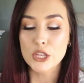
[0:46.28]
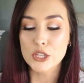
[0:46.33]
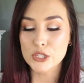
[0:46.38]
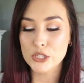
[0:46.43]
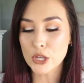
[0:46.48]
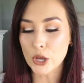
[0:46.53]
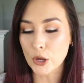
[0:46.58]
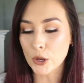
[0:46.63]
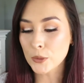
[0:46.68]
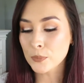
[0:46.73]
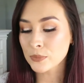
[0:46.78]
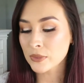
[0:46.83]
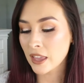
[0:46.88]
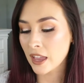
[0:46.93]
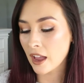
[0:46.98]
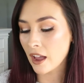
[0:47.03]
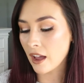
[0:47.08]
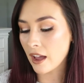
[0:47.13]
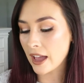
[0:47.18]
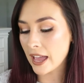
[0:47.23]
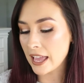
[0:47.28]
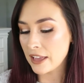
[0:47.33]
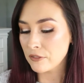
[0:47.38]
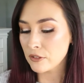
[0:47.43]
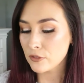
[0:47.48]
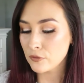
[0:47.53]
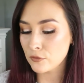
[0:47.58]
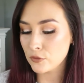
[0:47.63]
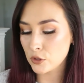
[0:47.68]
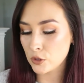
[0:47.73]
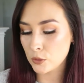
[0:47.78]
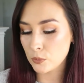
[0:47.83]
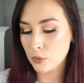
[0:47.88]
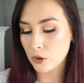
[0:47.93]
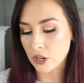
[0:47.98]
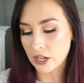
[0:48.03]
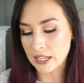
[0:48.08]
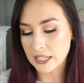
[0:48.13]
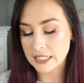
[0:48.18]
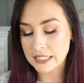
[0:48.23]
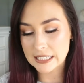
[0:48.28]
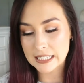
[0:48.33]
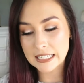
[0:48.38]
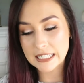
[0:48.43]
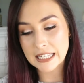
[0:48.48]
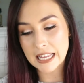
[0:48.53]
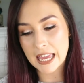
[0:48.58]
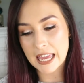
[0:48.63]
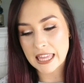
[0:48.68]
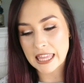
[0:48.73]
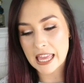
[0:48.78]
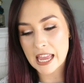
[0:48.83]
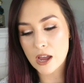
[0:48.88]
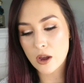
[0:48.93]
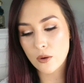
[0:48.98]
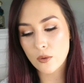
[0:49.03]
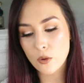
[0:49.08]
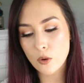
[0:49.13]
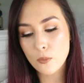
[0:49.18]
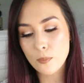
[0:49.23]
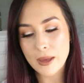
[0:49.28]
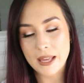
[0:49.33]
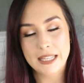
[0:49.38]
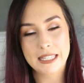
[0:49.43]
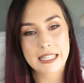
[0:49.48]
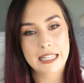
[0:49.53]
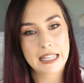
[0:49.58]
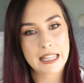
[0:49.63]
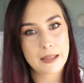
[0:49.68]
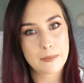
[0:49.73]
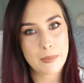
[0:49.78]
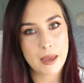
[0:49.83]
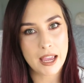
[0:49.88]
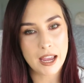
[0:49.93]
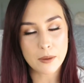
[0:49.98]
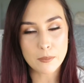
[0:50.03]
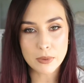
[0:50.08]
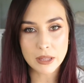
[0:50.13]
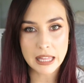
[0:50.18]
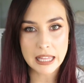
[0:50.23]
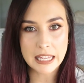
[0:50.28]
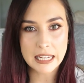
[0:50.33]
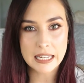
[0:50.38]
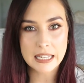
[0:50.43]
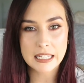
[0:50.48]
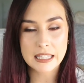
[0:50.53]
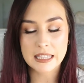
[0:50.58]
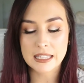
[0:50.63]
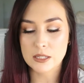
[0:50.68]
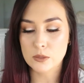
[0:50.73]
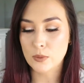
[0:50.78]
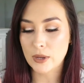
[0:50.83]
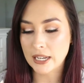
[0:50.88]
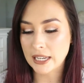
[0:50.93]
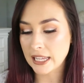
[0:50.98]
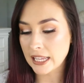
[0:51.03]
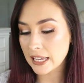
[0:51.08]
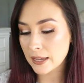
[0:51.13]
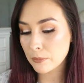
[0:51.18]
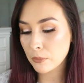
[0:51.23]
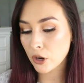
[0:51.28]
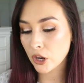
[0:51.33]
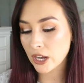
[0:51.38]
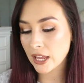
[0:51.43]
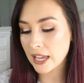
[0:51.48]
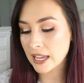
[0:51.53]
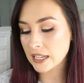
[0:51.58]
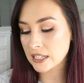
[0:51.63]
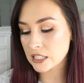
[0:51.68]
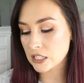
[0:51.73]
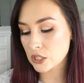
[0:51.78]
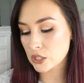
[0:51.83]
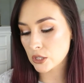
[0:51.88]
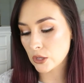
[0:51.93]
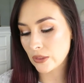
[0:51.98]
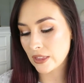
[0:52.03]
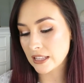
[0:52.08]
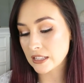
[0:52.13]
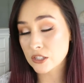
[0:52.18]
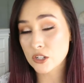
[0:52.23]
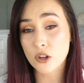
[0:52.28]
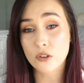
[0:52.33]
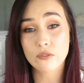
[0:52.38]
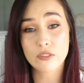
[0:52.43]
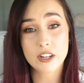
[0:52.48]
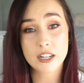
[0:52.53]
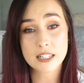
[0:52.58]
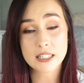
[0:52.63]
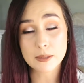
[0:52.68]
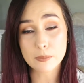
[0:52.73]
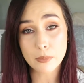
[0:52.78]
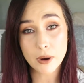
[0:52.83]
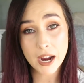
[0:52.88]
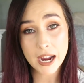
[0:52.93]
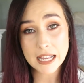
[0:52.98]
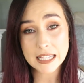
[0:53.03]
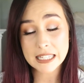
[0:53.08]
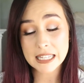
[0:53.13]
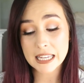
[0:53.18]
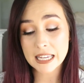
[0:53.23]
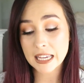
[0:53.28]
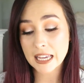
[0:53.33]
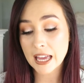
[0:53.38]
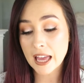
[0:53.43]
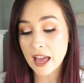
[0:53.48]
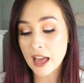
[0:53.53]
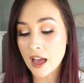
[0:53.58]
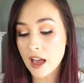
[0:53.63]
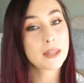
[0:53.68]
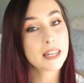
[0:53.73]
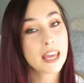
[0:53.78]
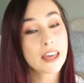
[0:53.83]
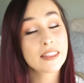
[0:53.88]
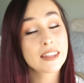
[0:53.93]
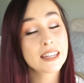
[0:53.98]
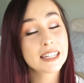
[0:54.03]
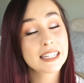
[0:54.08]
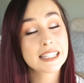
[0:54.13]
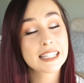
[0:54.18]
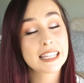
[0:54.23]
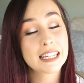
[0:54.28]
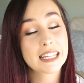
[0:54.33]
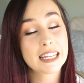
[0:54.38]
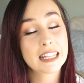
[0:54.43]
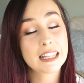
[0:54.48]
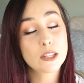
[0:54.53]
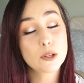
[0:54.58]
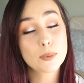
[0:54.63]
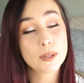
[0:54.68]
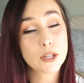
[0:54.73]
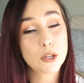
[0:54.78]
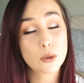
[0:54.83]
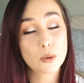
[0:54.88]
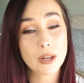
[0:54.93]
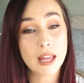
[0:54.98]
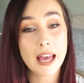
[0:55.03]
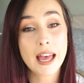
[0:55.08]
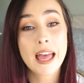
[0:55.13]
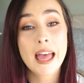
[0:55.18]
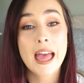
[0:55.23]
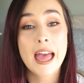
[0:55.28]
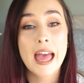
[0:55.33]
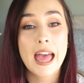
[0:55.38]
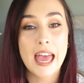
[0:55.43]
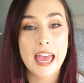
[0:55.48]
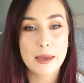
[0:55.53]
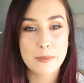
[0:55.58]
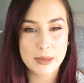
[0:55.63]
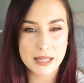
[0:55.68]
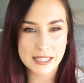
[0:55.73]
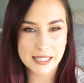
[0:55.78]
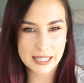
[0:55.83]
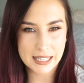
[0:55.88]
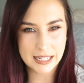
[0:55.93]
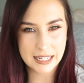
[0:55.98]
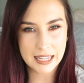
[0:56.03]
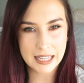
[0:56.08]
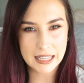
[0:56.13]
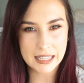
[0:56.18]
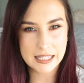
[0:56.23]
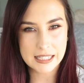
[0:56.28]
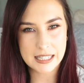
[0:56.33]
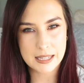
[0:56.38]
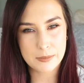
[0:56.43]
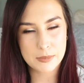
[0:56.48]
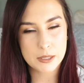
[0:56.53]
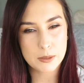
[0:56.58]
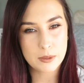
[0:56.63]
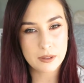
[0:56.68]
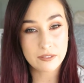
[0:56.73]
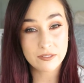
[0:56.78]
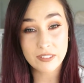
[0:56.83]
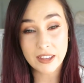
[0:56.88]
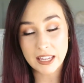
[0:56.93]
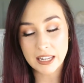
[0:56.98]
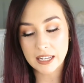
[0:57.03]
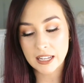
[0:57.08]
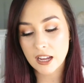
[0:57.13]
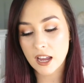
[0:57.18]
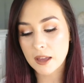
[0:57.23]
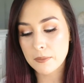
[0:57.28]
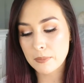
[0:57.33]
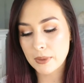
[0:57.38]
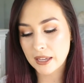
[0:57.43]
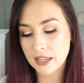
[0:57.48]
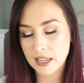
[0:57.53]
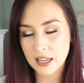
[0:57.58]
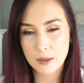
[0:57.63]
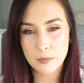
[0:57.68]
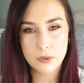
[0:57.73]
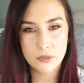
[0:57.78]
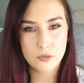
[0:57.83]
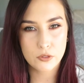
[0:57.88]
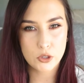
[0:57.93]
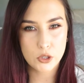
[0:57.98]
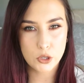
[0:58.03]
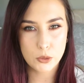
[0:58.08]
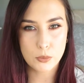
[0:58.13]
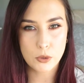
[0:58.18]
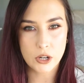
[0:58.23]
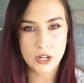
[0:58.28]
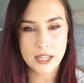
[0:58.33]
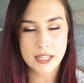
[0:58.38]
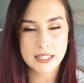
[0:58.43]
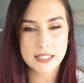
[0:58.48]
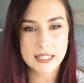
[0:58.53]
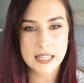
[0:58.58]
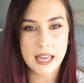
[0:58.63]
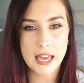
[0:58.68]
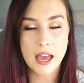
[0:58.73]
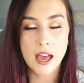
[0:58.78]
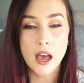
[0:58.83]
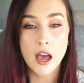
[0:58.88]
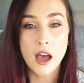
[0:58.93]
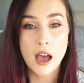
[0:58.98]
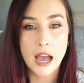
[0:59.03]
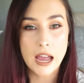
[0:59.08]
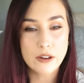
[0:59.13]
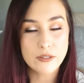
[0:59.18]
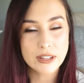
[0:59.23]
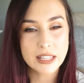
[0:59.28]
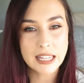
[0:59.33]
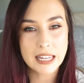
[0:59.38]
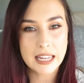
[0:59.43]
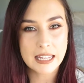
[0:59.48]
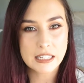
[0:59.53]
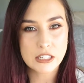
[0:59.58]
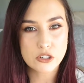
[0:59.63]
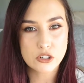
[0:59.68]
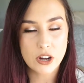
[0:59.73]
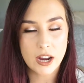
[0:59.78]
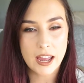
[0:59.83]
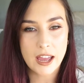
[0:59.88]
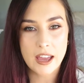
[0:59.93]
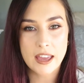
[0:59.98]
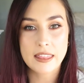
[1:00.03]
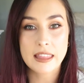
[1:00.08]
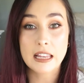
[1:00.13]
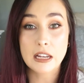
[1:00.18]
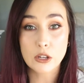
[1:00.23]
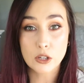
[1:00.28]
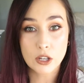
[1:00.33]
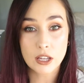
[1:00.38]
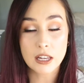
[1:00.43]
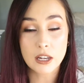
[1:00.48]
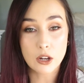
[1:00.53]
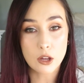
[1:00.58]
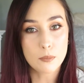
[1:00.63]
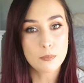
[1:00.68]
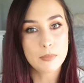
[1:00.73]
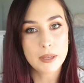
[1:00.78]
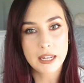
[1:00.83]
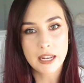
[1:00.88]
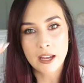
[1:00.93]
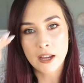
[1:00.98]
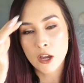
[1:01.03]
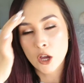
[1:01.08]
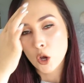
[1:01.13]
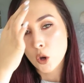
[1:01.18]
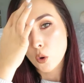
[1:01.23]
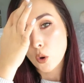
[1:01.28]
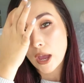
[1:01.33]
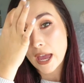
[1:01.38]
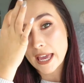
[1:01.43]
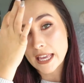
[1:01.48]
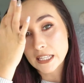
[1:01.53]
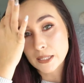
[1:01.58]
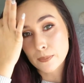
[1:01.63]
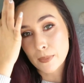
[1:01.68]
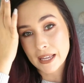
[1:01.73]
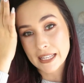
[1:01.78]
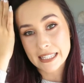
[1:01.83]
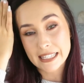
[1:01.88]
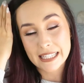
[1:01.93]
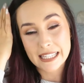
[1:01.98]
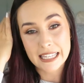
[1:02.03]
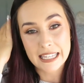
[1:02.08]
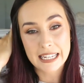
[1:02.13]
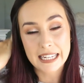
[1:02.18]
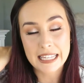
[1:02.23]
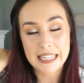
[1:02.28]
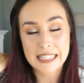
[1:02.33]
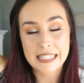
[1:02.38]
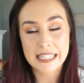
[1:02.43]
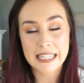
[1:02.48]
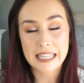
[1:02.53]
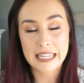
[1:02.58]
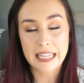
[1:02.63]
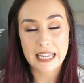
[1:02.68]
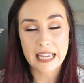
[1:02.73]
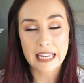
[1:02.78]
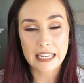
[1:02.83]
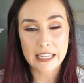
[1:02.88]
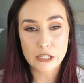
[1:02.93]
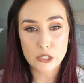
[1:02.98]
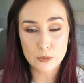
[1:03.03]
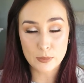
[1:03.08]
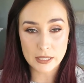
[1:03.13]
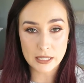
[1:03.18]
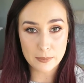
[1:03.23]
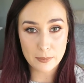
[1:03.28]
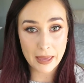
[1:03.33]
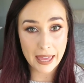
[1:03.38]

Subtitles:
So I have a few products today. They're all basically makeup related. There's one hair product, so that's not very surprising. But now that it is getting a little bit cooler and my skin colour seems to be fading, I'm picking up a few new products that I really like to try out and that look a lot better as my skin is getting a little bit